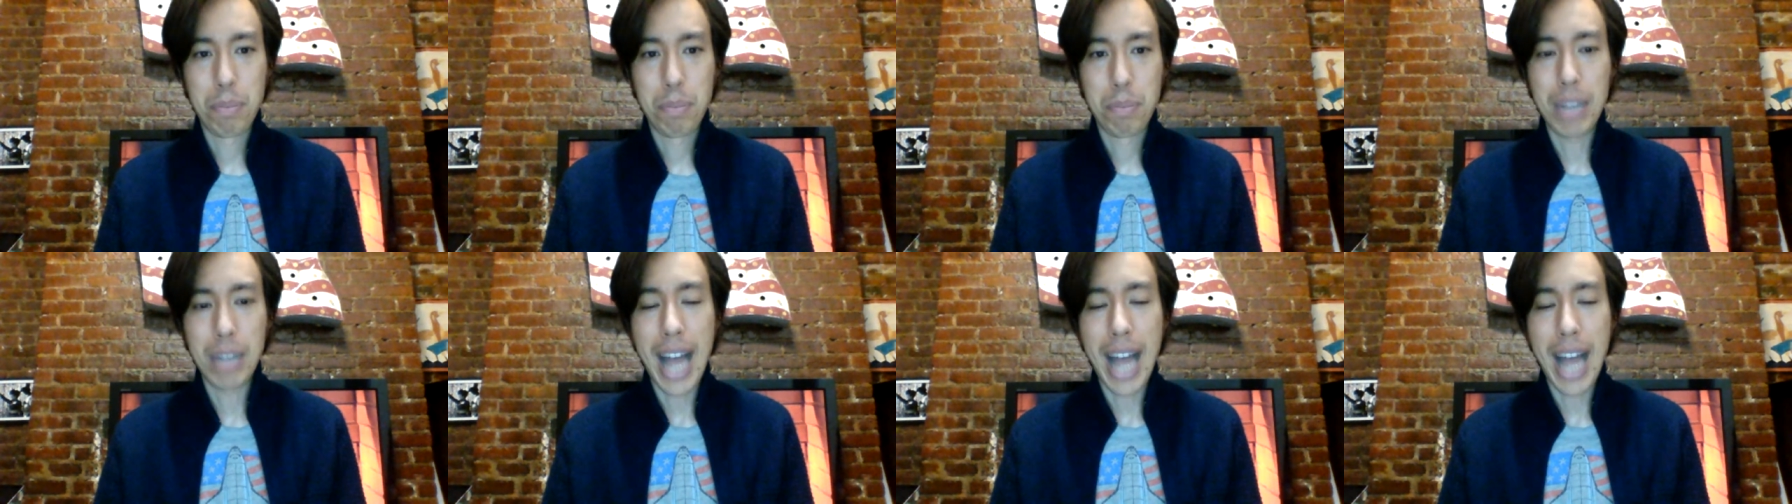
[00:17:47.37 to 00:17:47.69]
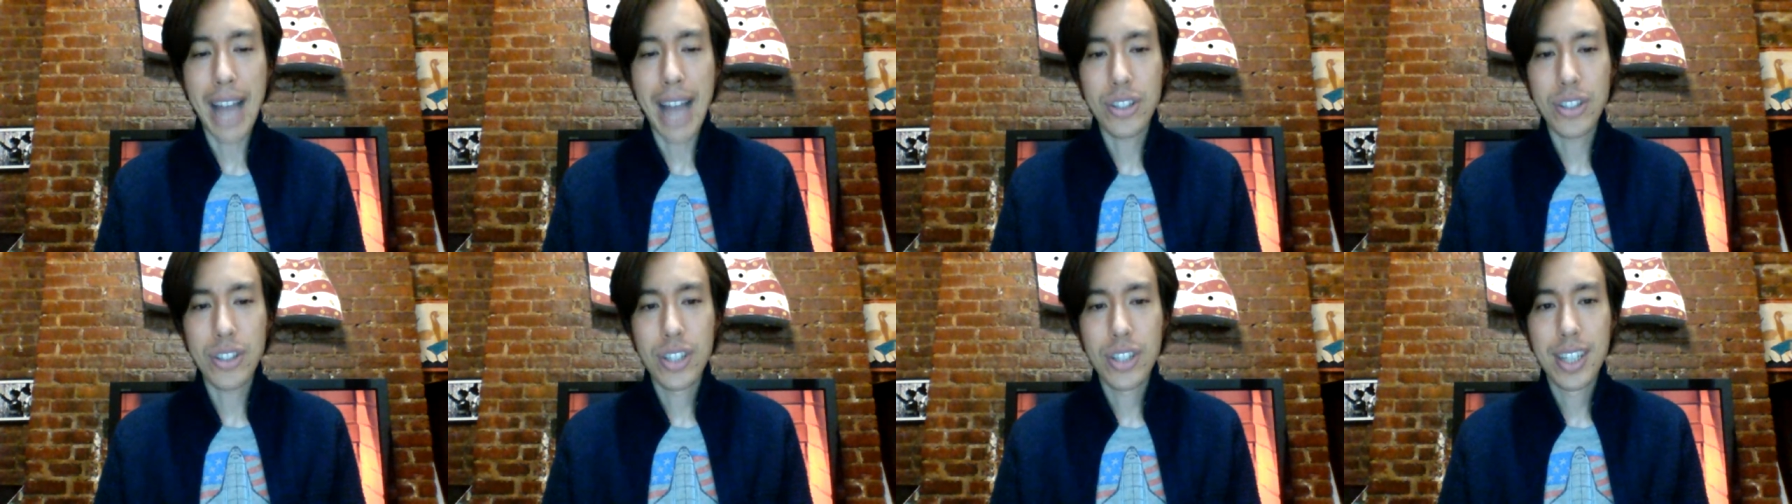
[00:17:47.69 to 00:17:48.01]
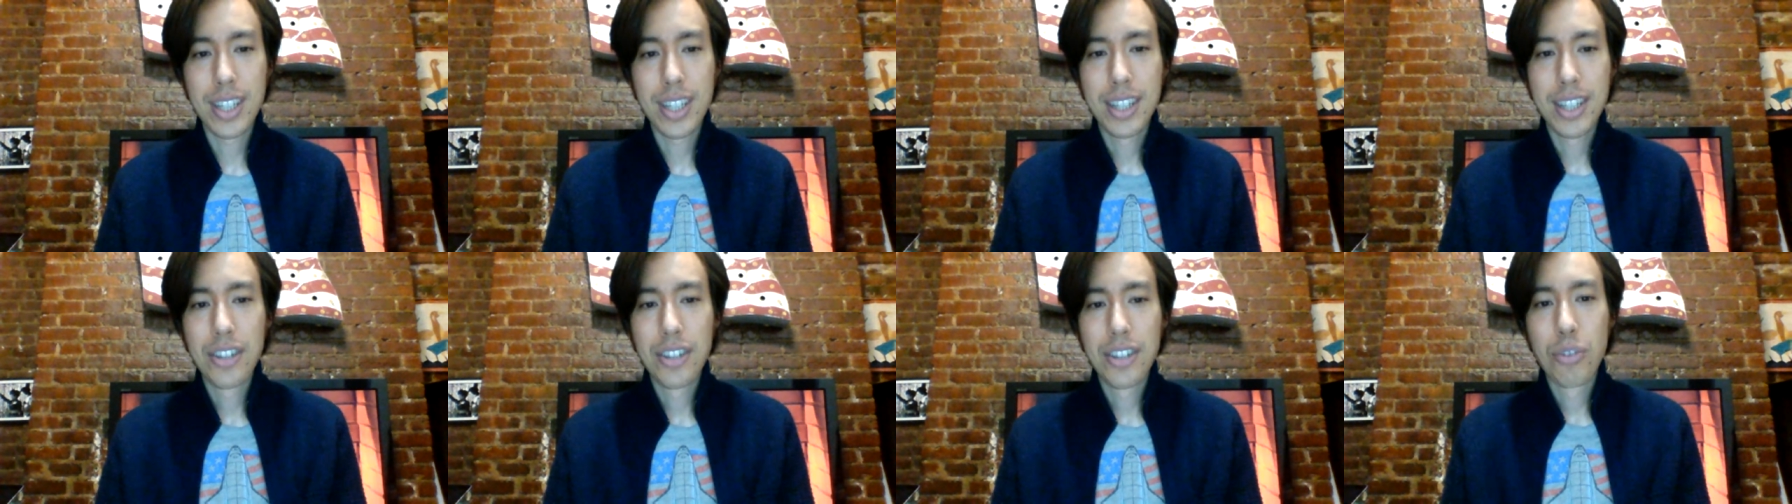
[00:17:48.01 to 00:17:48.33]

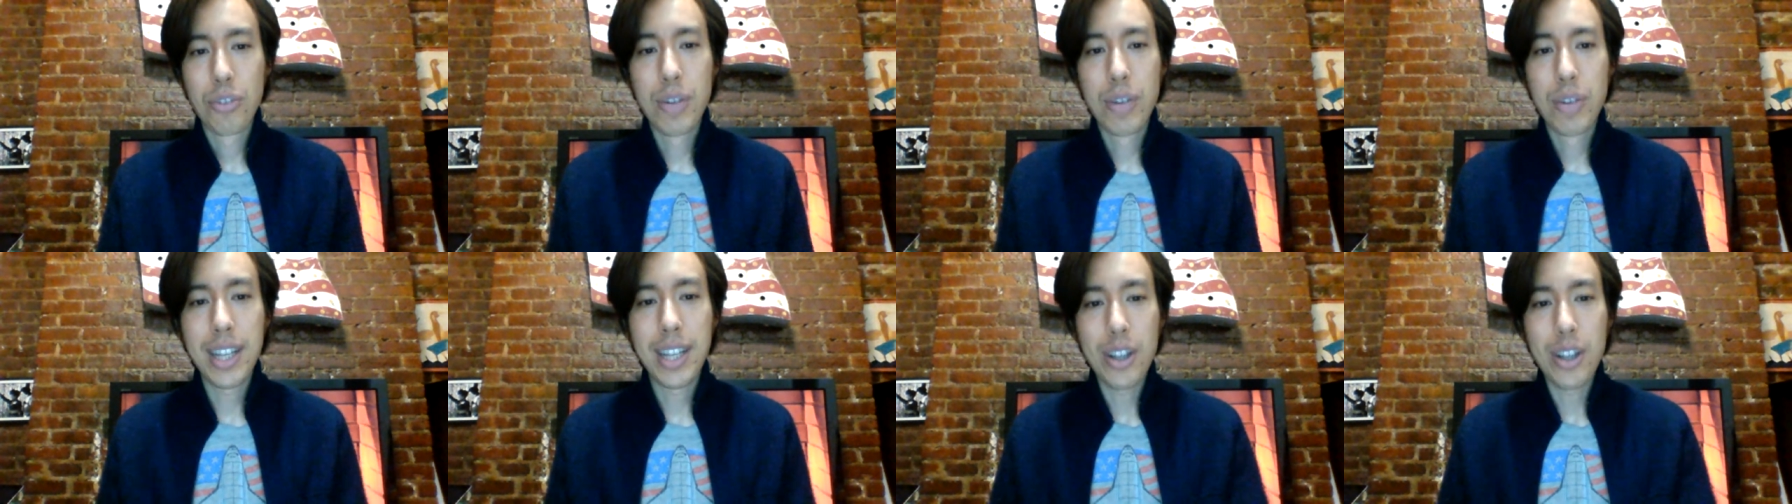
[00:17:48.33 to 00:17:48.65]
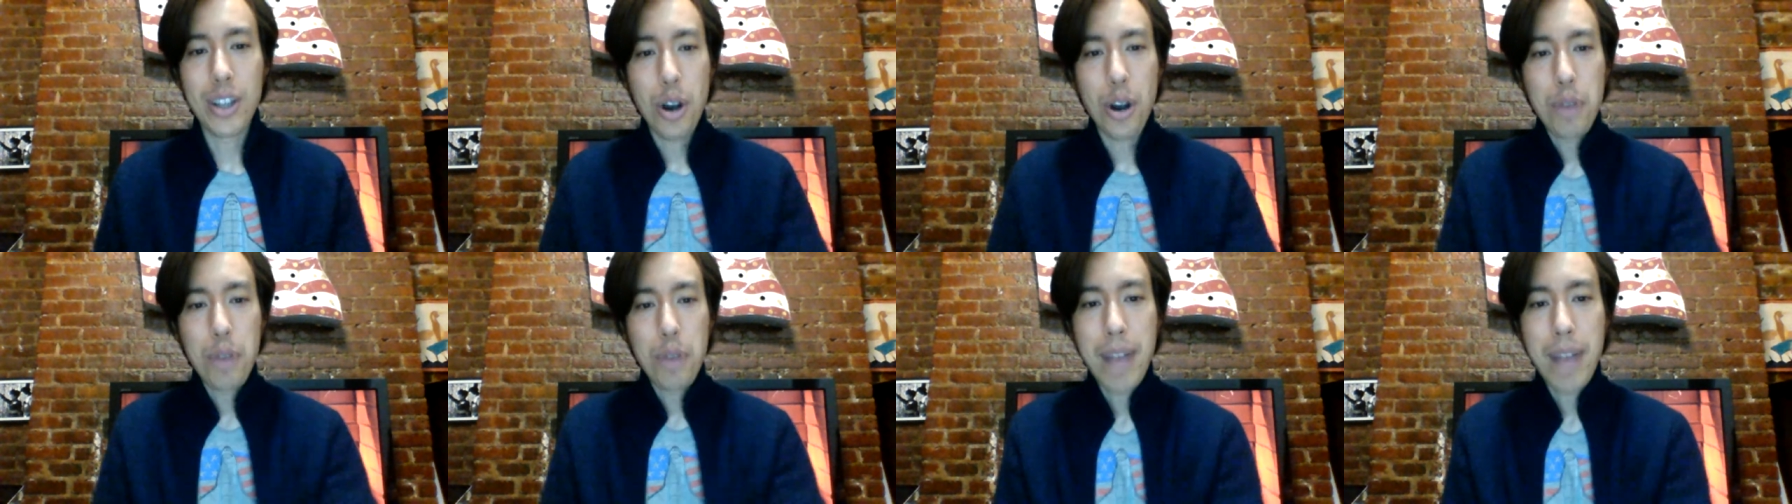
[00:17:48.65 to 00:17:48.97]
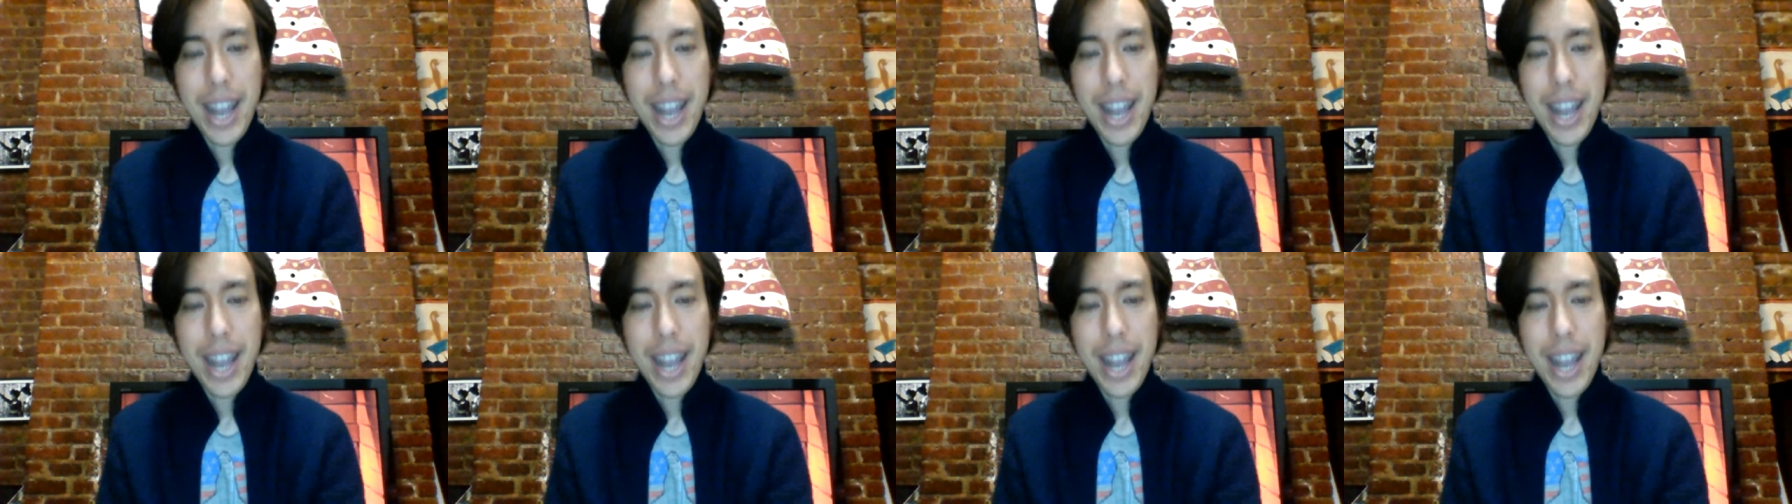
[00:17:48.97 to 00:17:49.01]
Blast. Really, all